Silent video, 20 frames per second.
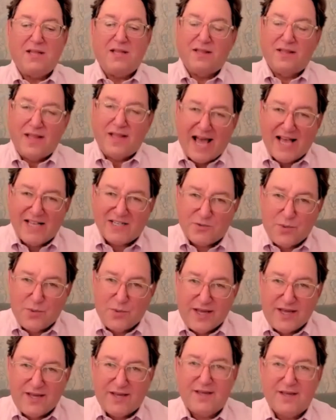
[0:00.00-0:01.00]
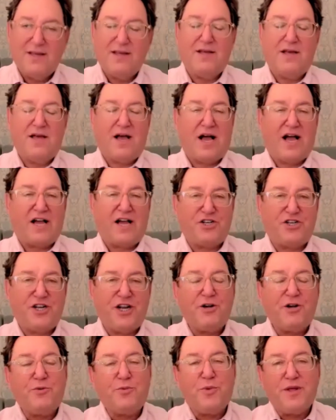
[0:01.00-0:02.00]
Last week, I
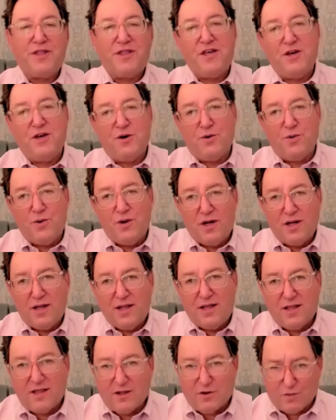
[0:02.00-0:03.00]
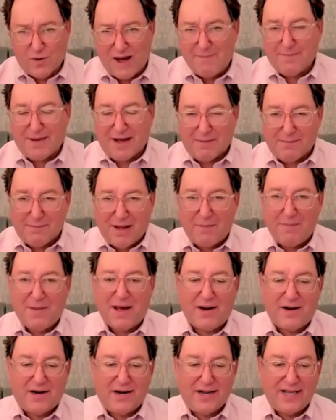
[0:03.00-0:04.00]
shared with you the Rambam,
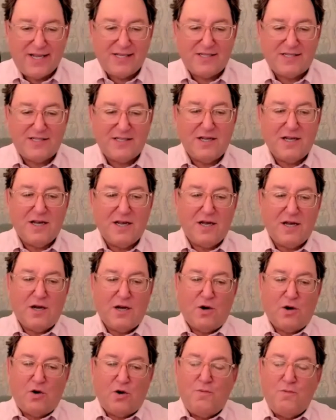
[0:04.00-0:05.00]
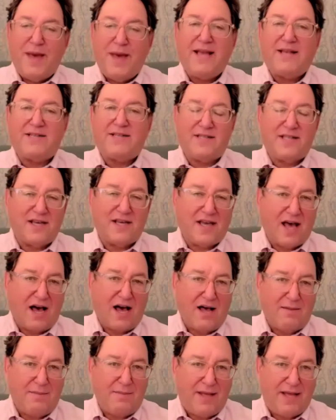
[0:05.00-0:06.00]
Maimonides, who makes the
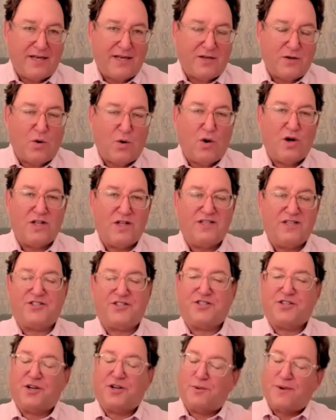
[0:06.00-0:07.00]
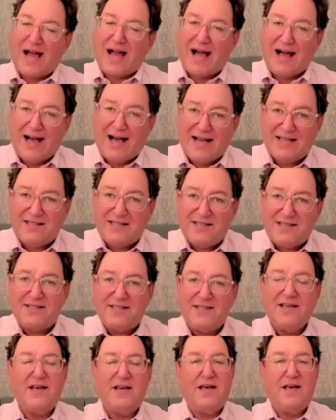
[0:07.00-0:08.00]
comment on
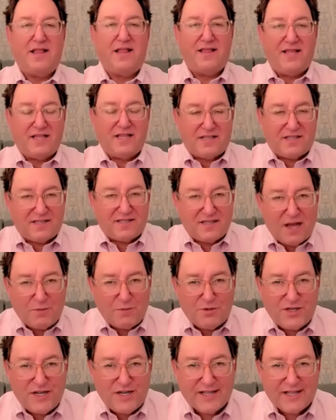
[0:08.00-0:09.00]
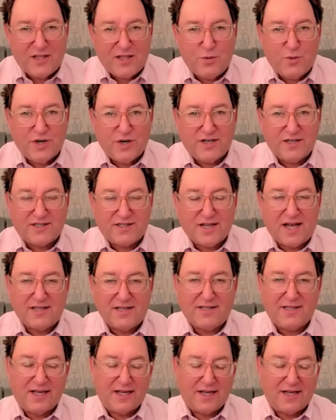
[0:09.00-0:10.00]
Tzora'at, this subject that we're
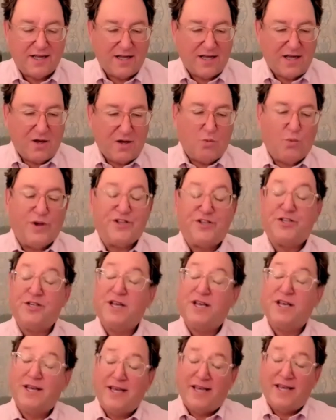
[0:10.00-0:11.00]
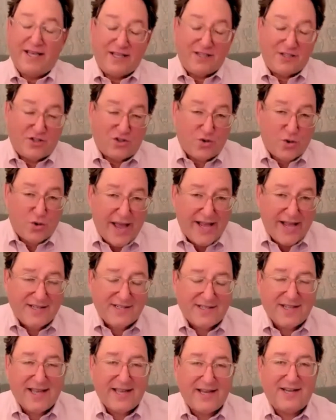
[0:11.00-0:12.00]
discussing, which is
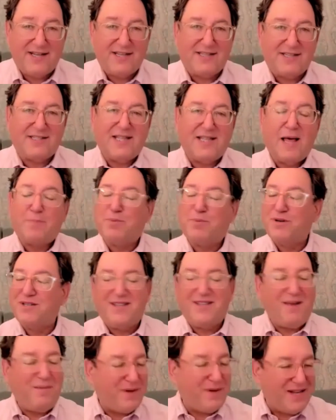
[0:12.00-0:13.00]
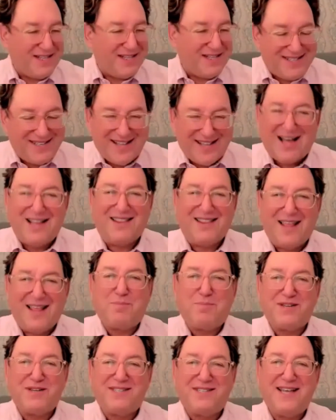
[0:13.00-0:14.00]
translated as leprosy, but it's not
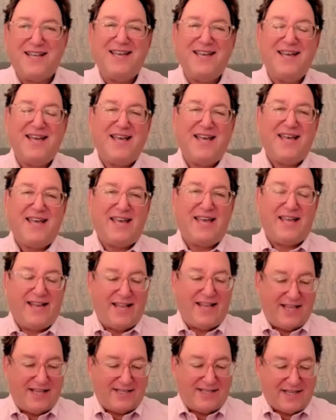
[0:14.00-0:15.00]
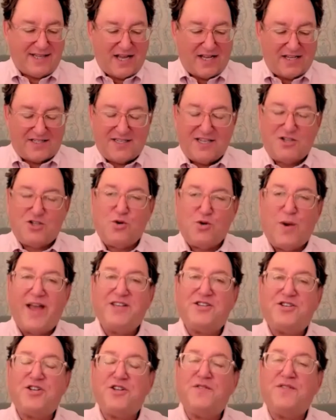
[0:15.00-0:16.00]
leprosy. It is a
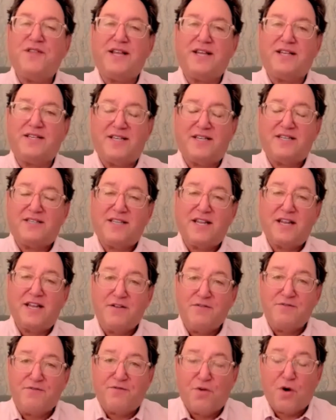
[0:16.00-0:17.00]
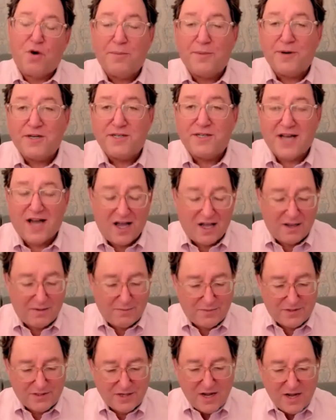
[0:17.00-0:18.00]
situation that existed in former
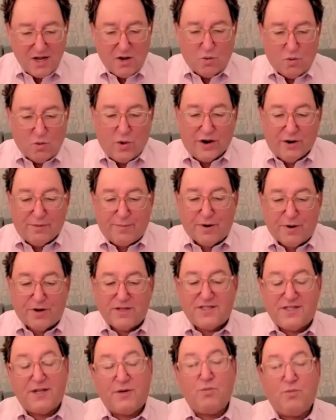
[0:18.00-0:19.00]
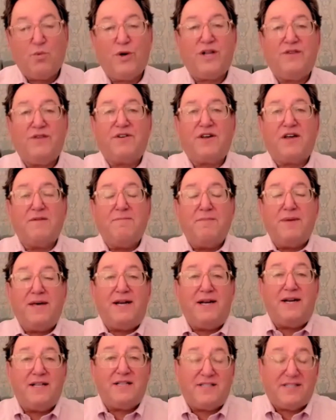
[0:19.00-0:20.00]
times where a person would have
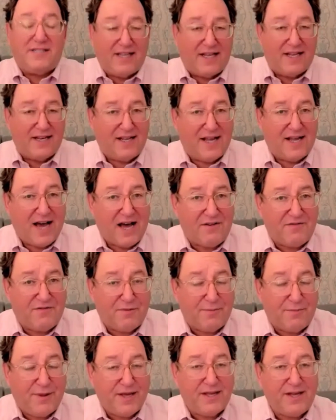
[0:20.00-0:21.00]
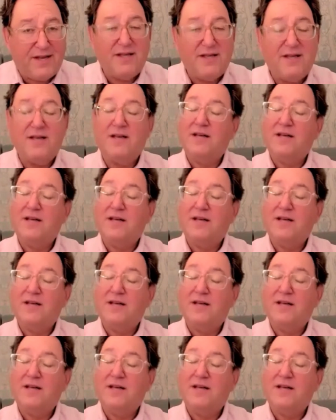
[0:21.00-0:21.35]
committed a sin, God forbid,